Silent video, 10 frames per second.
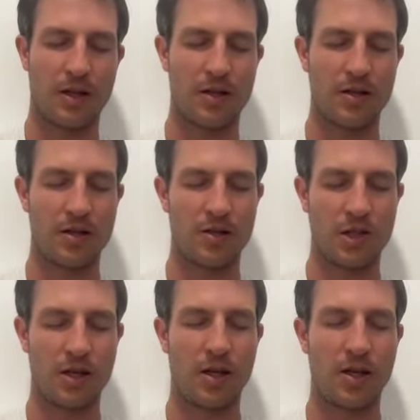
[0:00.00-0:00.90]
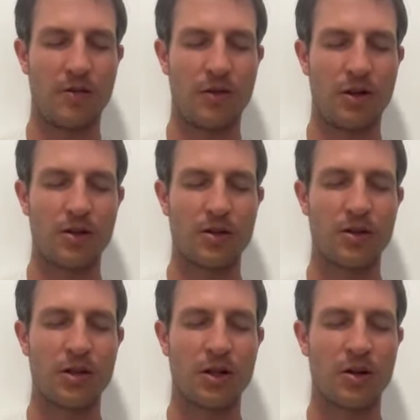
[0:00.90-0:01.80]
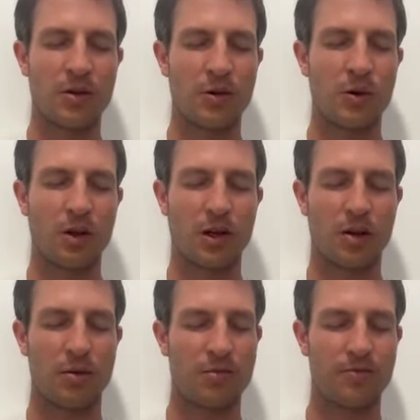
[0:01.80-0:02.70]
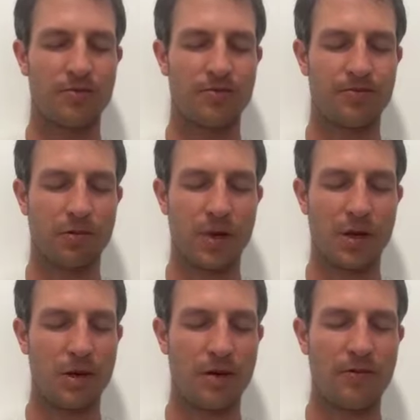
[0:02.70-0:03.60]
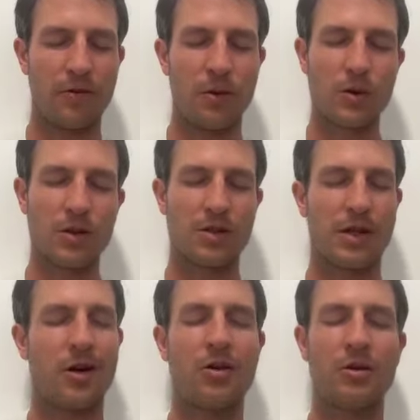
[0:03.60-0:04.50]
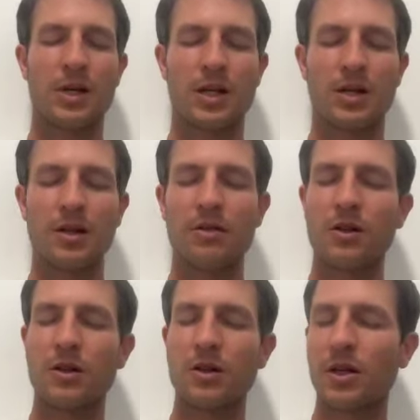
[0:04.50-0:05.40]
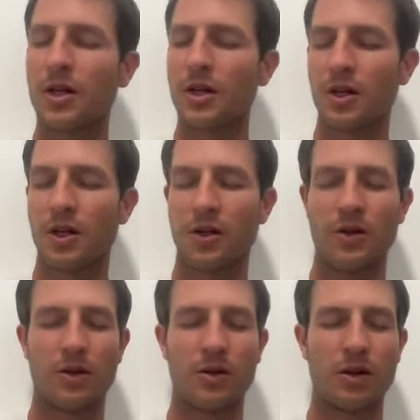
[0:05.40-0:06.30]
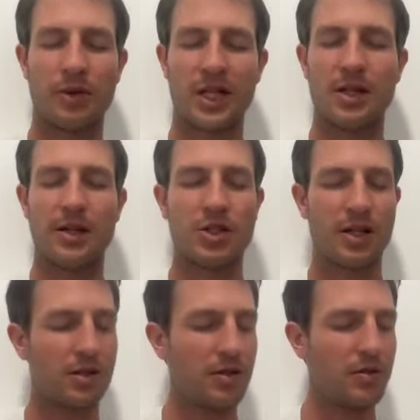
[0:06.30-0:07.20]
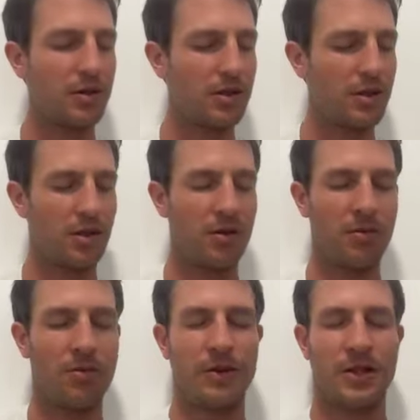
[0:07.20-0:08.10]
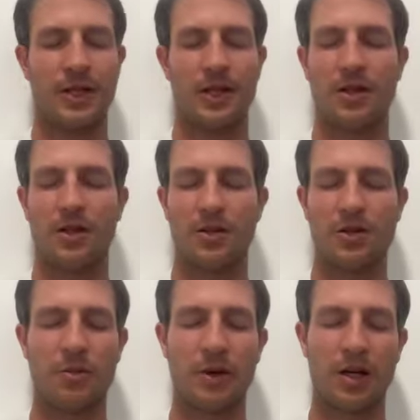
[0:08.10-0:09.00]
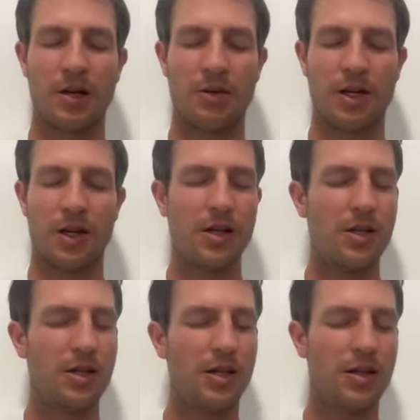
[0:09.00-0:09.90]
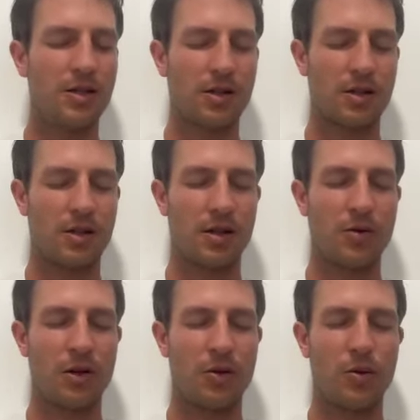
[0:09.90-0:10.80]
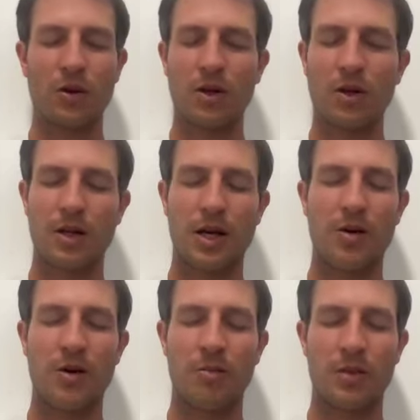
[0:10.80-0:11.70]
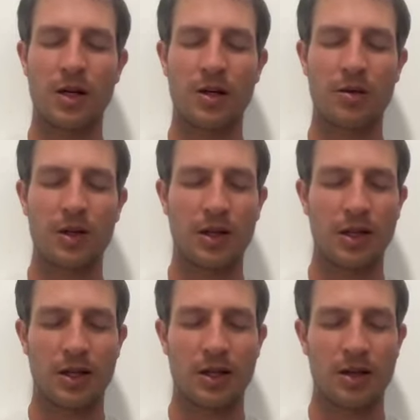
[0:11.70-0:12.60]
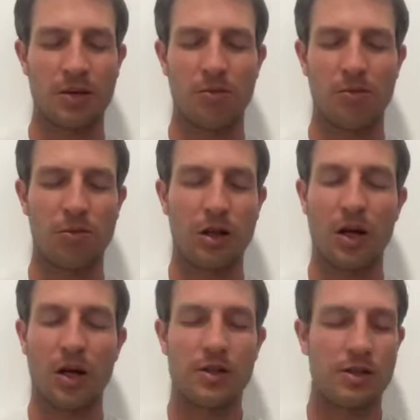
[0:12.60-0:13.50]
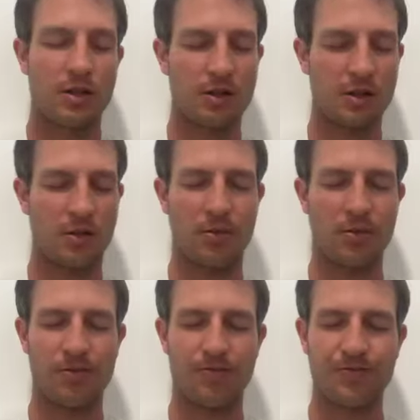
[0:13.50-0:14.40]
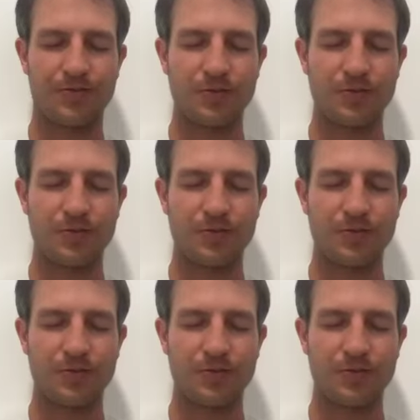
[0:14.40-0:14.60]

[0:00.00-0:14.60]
And checking if there's another organ. Maybe I focus now on my liver or on my digestive system or on my kidneys. And I want to work now on my blood system